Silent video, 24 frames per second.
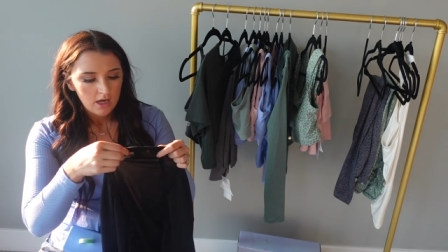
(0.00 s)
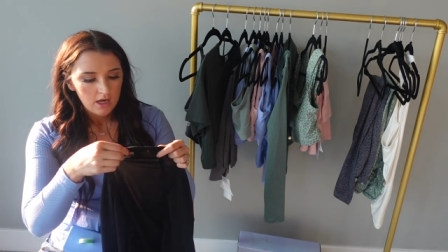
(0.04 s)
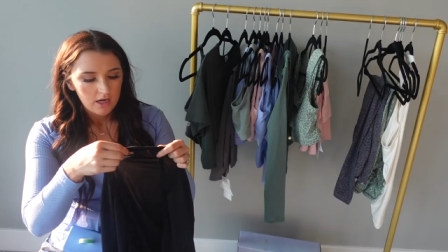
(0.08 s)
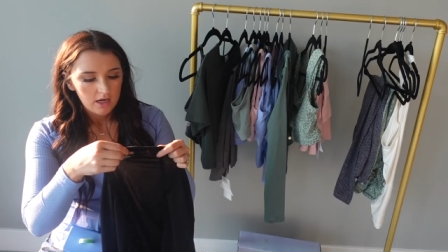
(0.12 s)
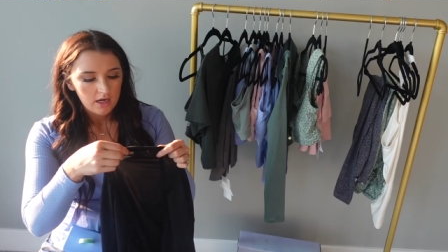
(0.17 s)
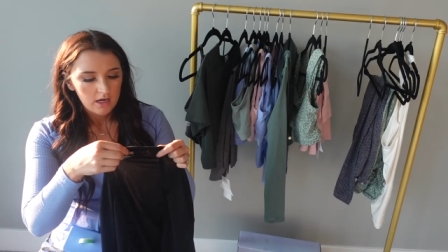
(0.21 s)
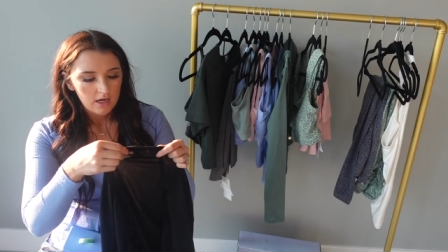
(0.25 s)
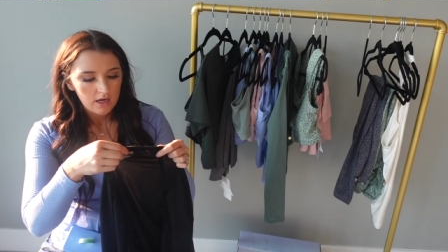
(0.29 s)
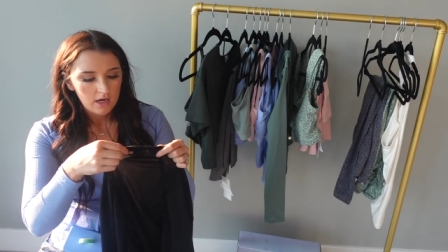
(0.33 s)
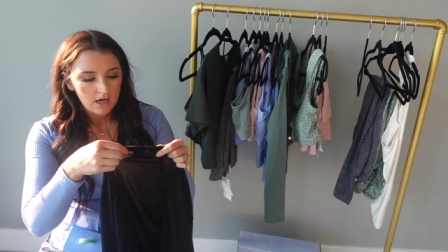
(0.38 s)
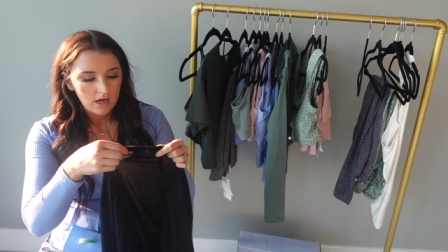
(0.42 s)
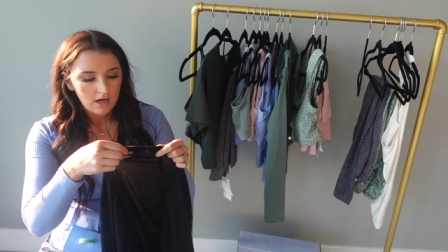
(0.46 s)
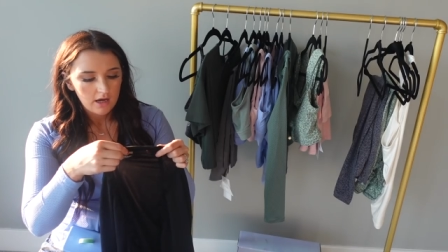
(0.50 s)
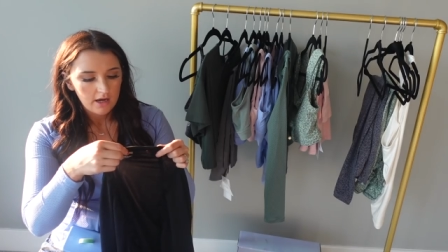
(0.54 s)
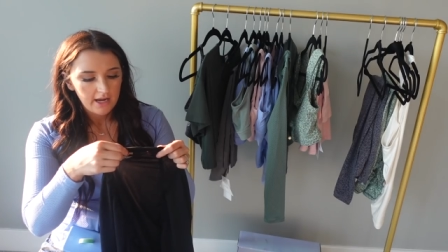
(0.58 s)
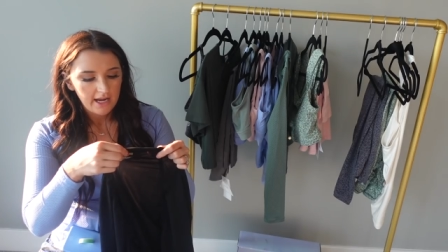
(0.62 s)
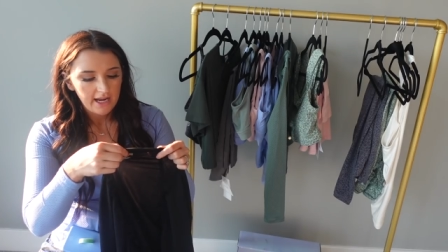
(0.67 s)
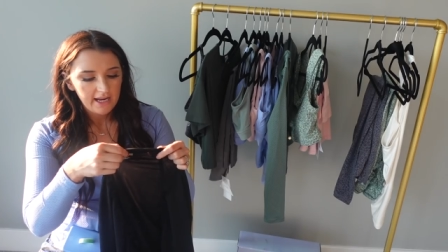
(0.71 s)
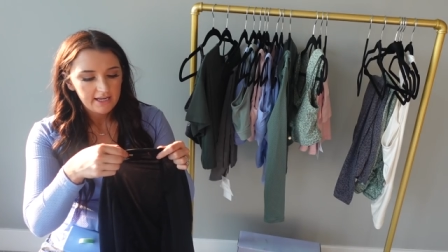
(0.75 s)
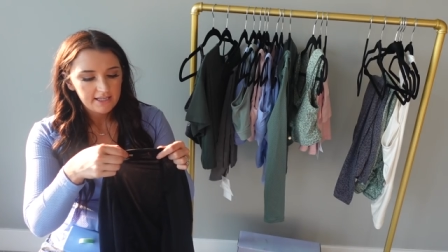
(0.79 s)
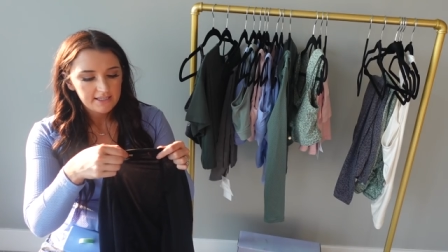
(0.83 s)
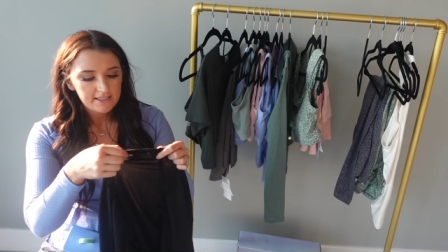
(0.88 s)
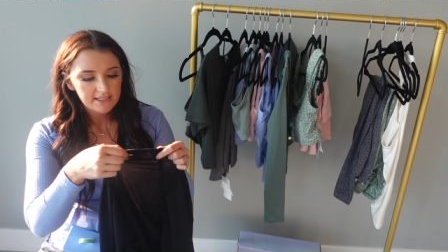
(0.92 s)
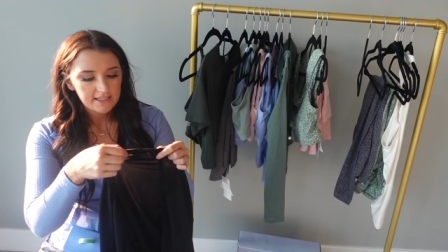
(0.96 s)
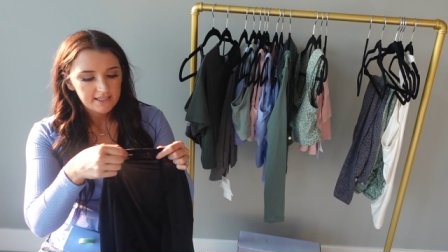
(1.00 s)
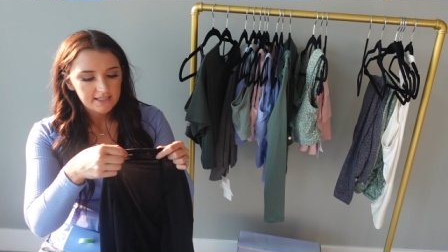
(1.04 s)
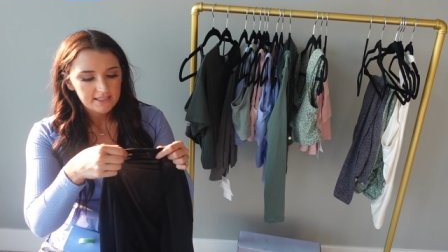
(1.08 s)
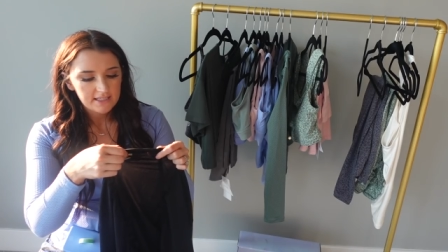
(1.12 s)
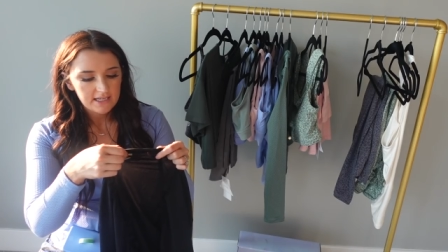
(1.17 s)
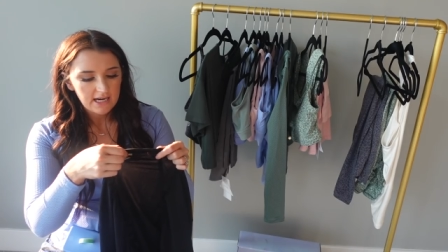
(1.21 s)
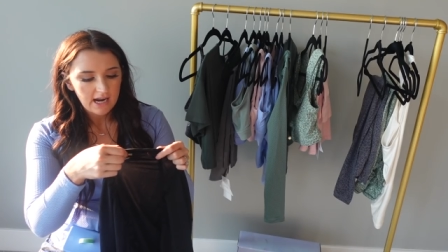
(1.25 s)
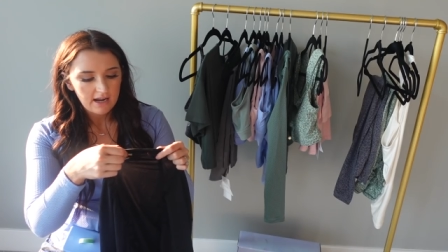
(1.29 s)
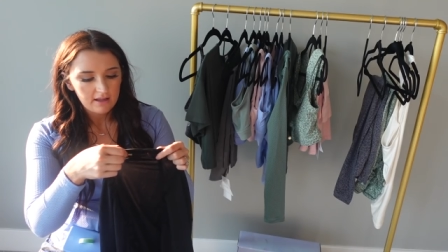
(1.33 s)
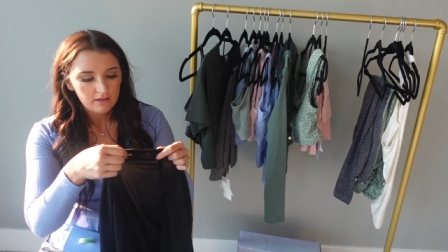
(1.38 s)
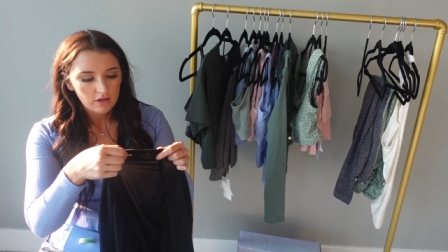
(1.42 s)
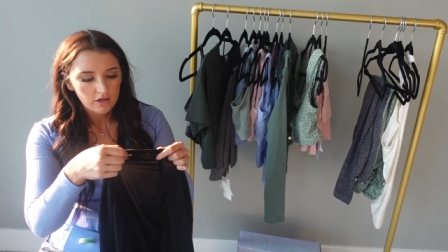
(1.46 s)
86
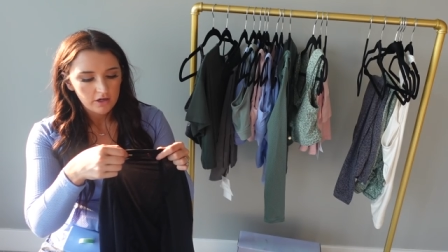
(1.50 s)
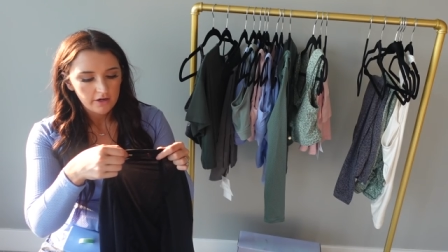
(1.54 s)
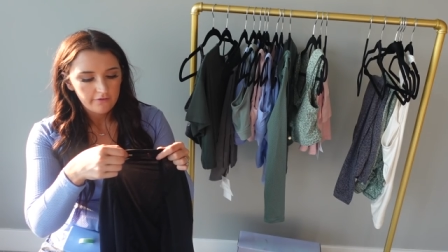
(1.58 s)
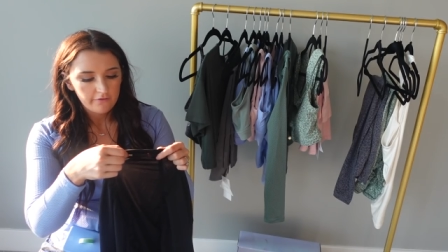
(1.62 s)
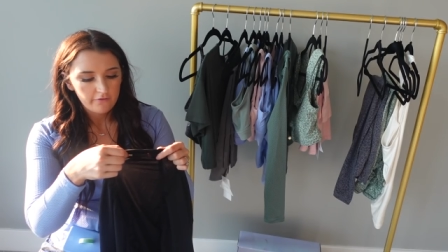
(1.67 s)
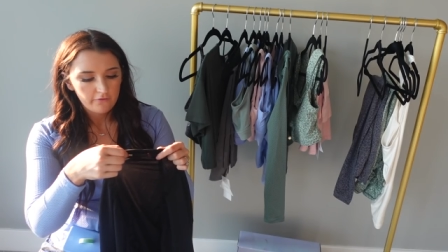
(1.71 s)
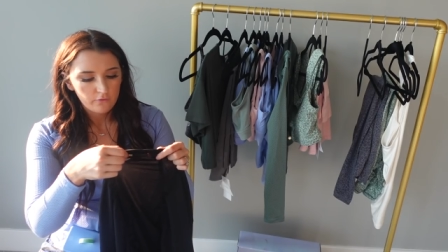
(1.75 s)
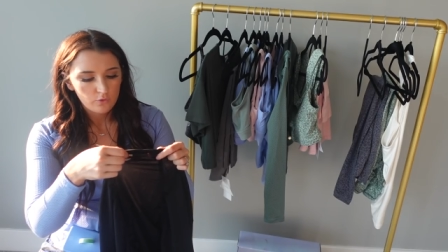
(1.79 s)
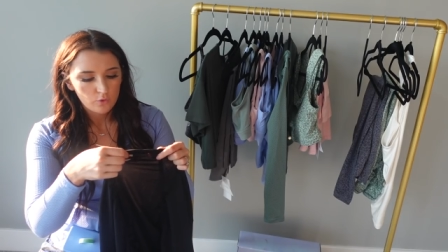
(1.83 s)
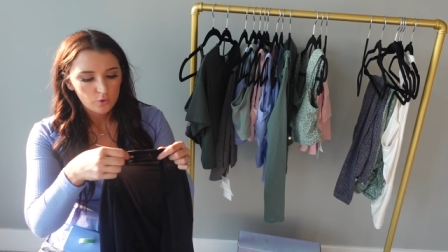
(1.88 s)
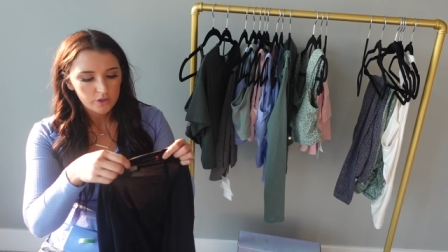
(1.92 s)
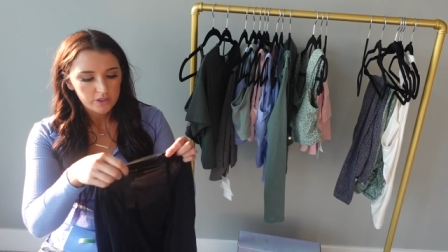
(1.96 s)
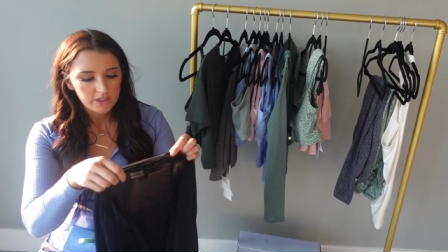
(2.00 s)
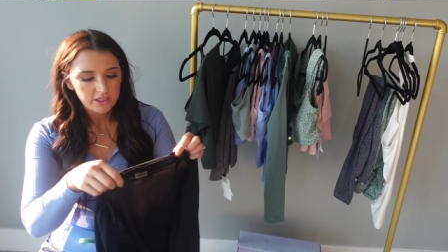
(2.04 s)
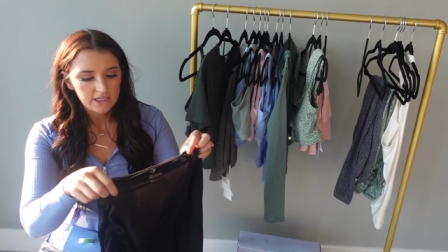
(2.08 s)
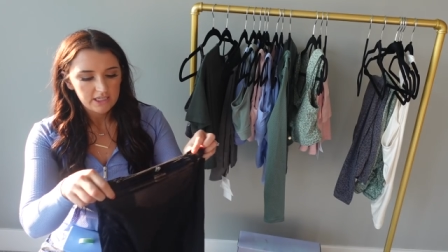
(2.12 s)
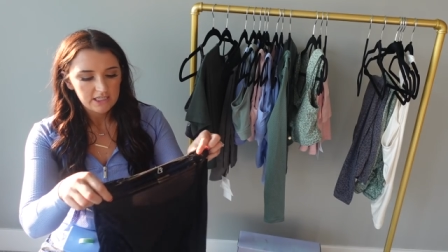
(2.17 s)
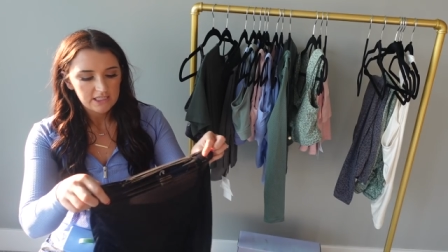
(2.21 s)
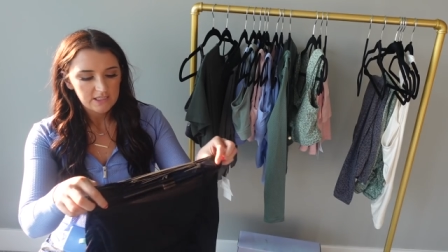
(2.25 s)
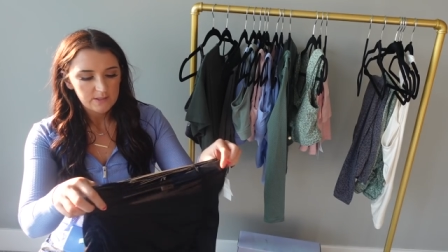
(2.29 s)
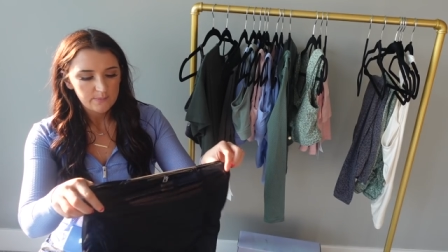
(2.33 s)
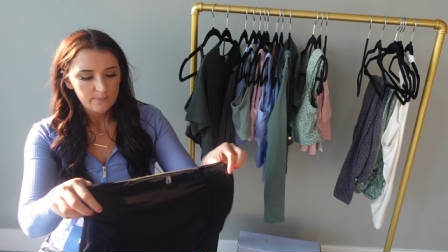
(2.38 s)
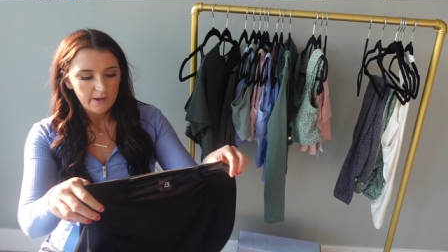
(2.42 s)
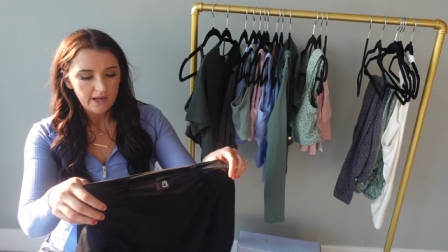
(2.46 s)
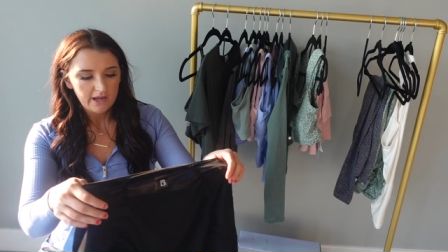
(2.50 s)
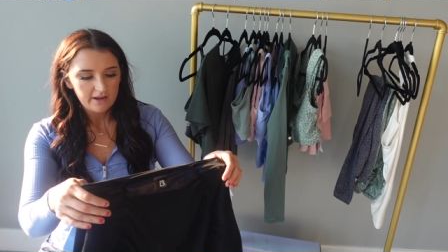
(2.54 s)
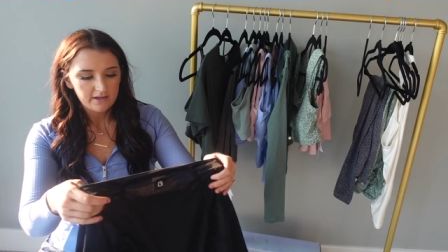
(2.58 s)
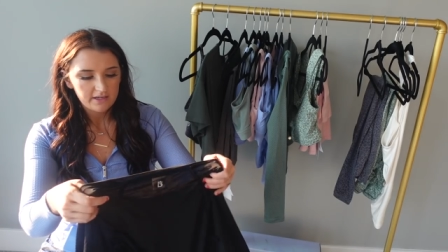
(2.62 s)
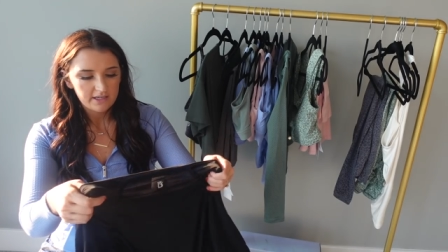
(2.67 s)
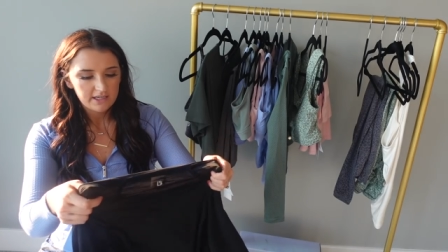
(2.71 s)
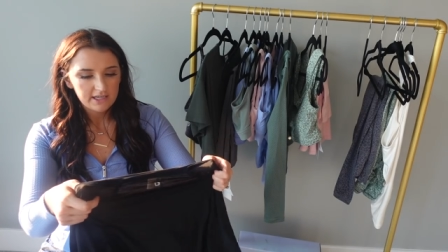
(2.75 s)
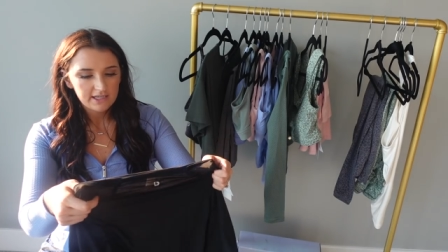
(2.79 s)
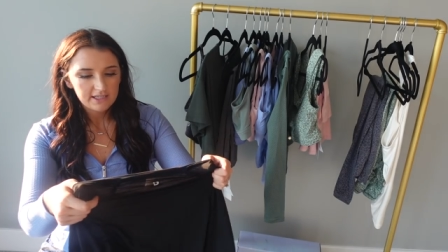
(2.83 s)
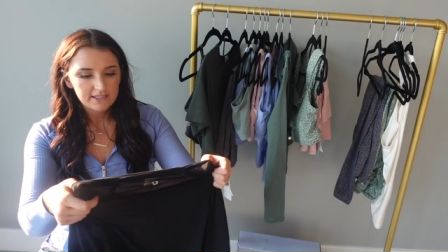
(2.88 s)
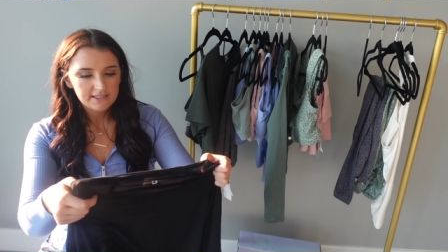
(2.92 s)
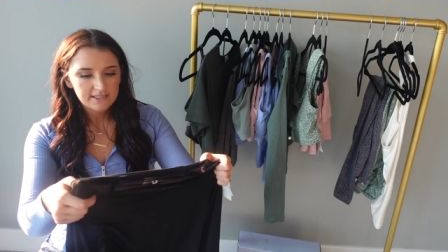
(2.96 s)
nylon and 14
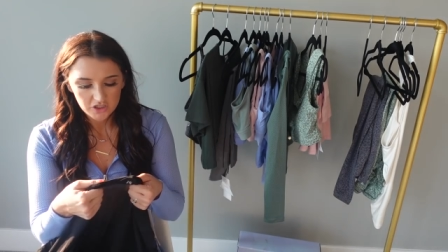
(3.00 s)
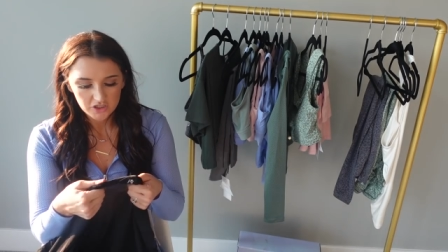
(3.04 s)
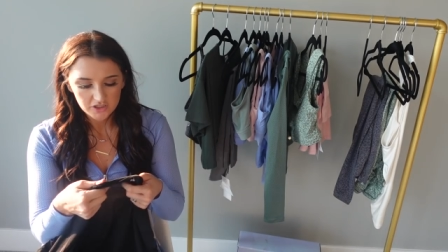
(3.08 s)
spandex.